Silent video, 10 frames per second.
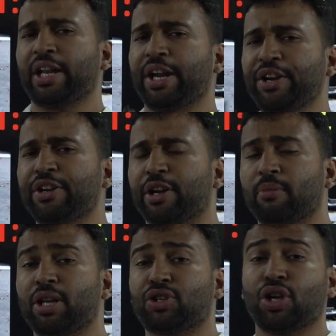
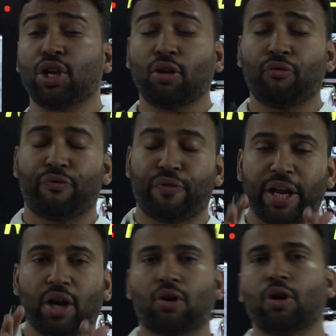indeterminacy in a
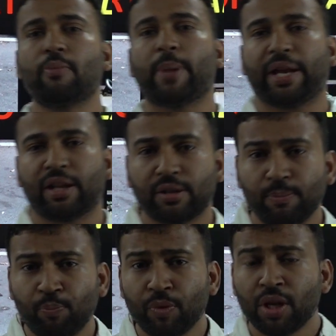very good manner,